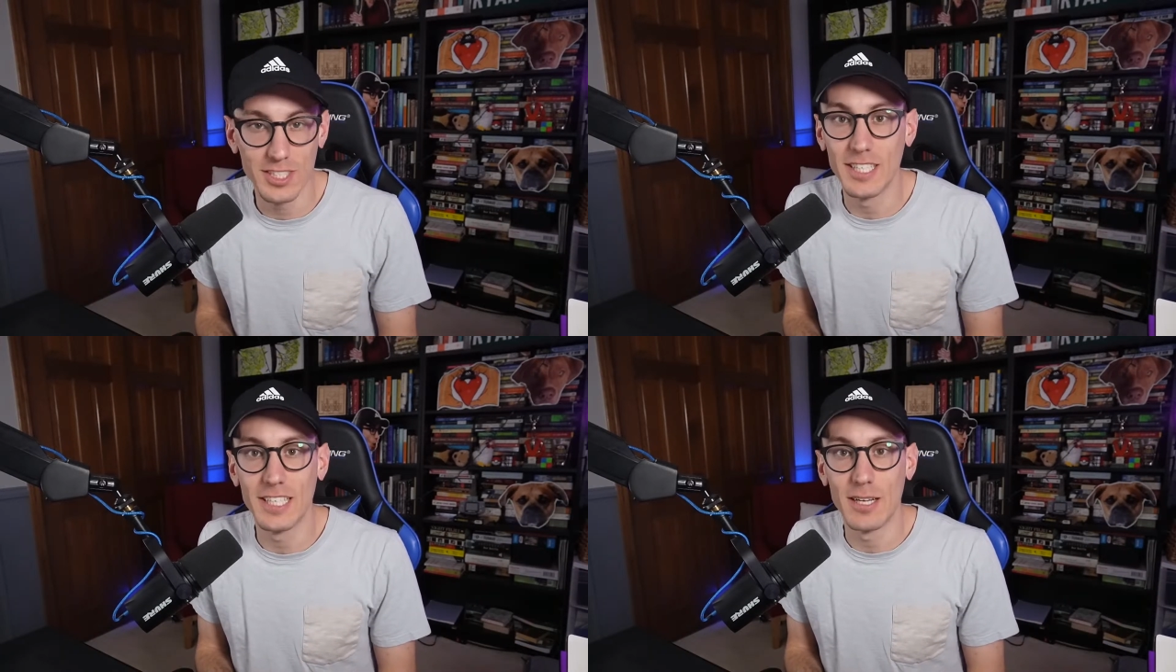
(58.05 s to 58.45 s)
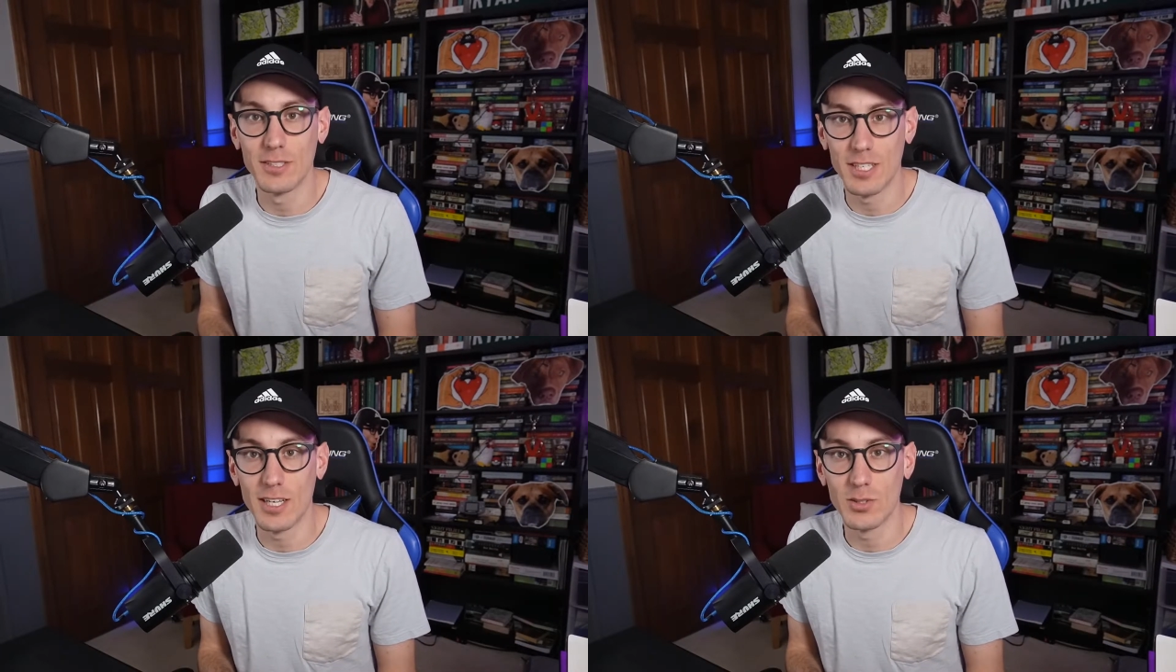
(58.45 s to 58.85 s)
sitting down
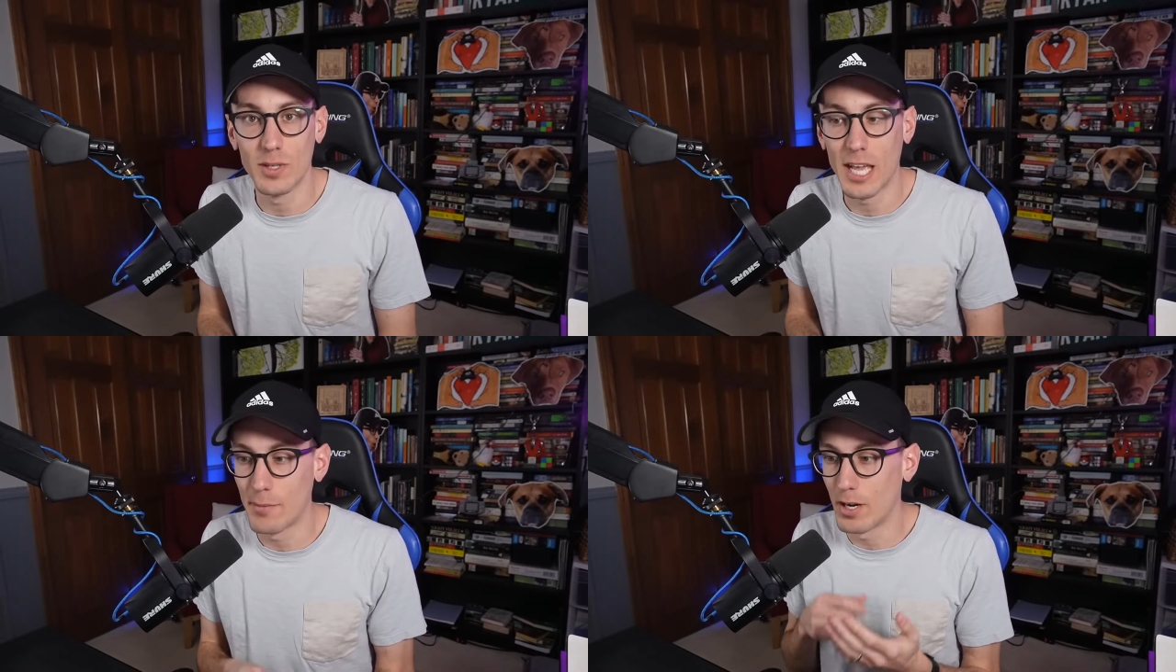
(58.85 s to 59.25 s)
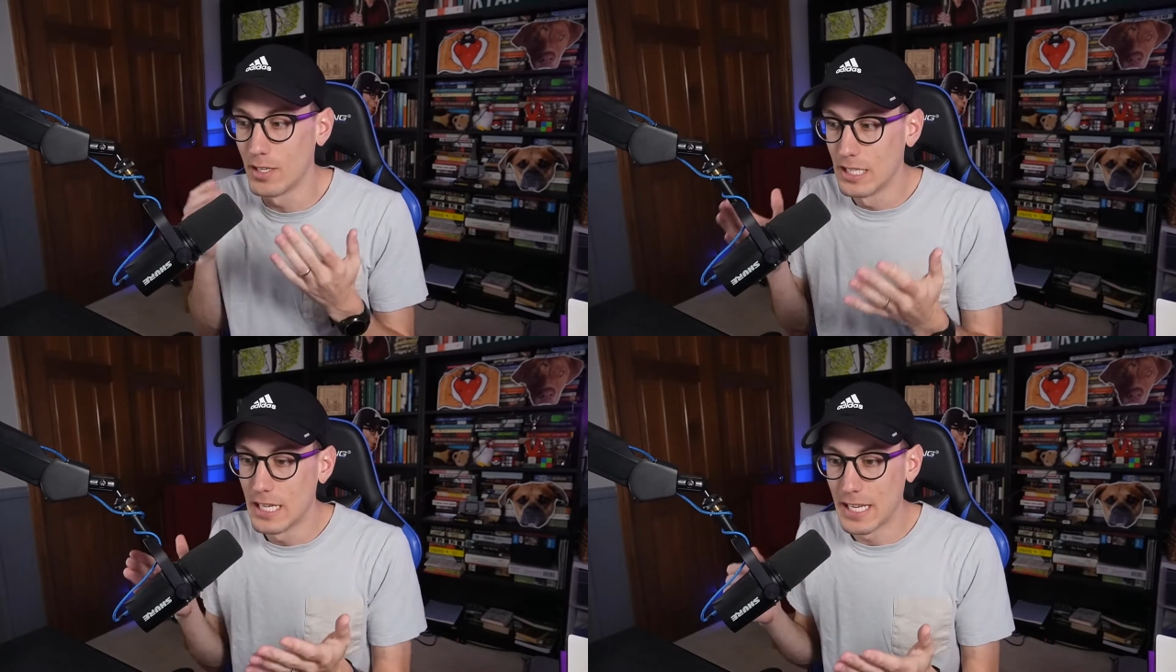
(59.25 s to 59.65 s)
to talk to a camera
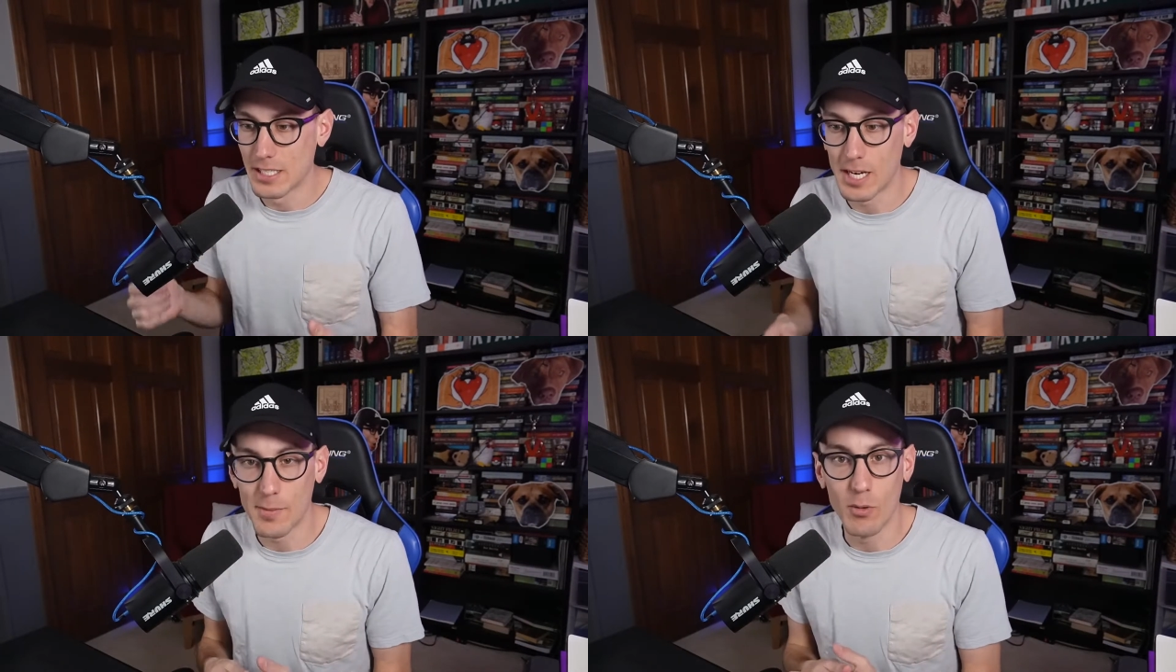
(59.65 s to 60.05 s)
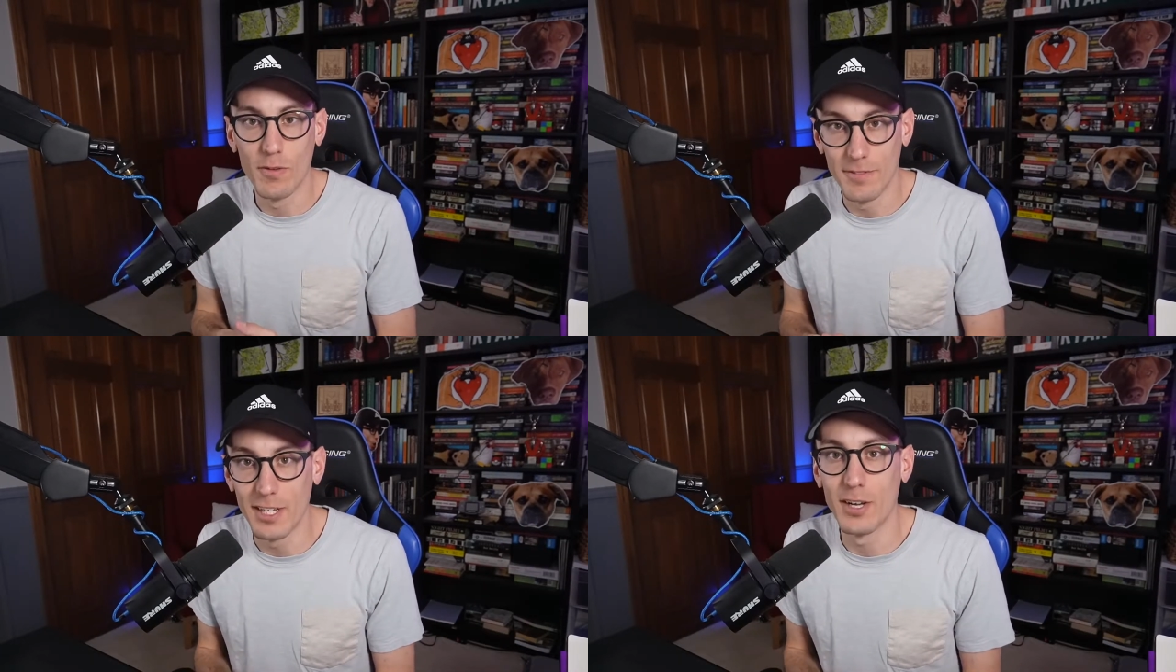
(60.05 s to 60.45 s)
and talk about
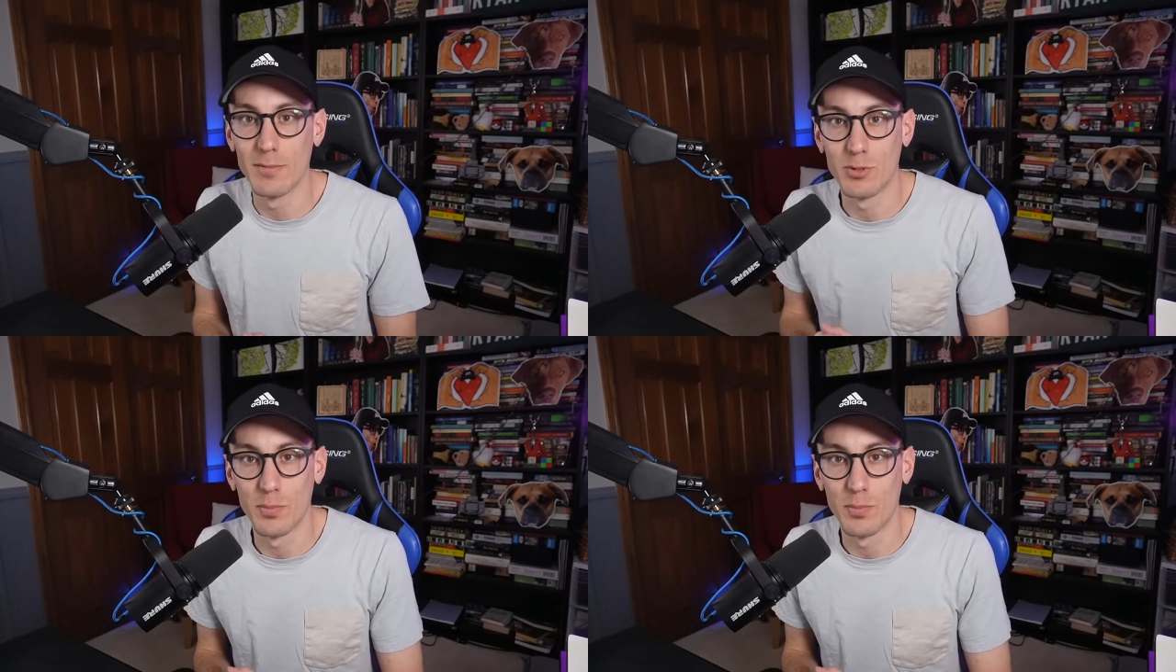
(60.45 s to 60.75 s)
what video games we're